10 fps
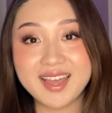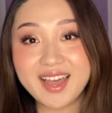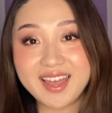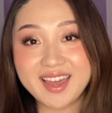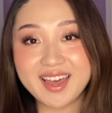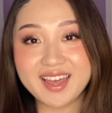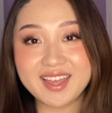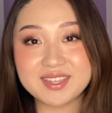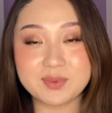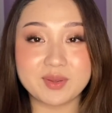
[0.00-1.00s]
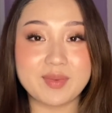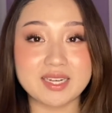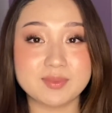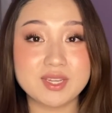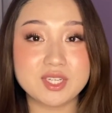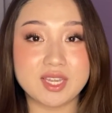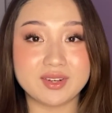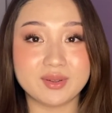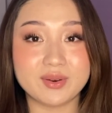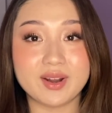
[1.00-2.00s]
Hi guys, welcome back to my
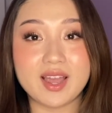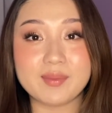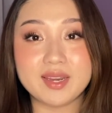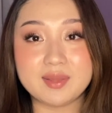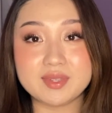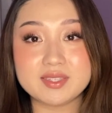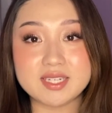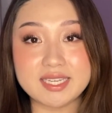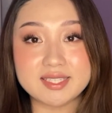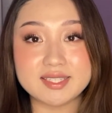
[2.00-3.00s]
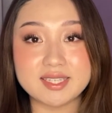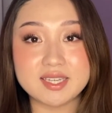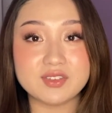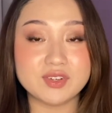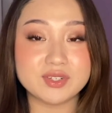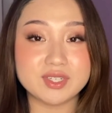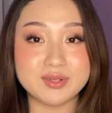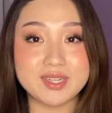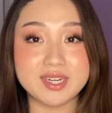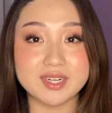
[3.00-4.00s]
channel, or hi, my name is Stacy if you're new
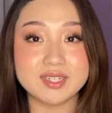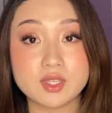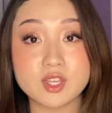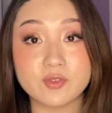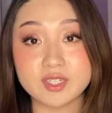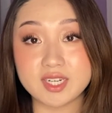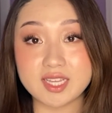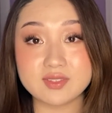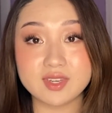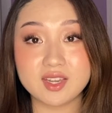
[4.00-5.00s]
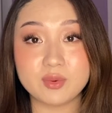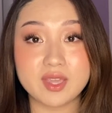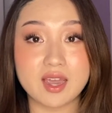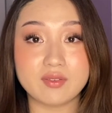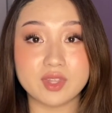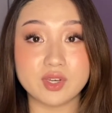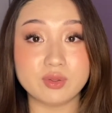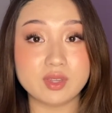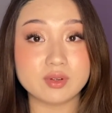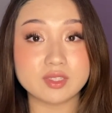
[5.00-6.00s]
here. So for today's video, we have the
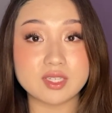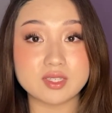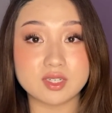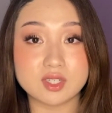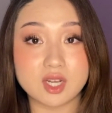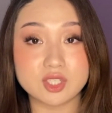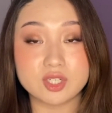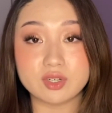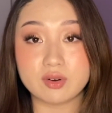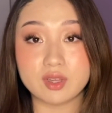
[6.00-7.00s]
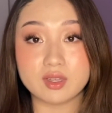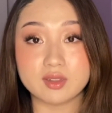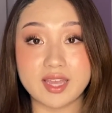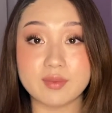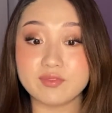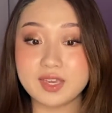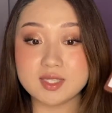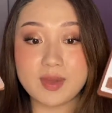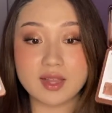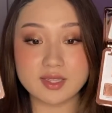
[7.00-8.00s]
newly released NATASHA DENONA GLAM face
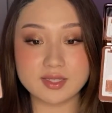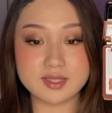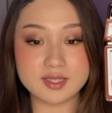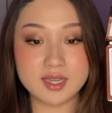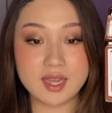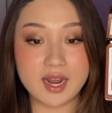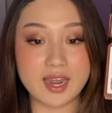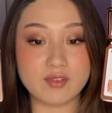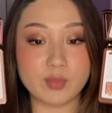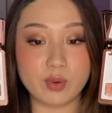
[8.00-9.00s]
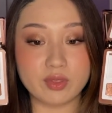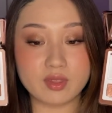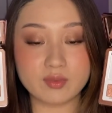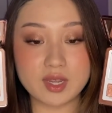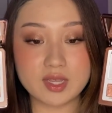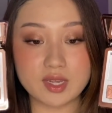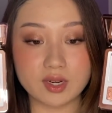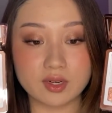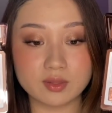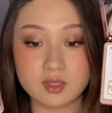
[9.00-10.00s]
palettes. I have both of them right
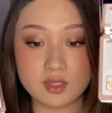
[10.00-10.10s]
here.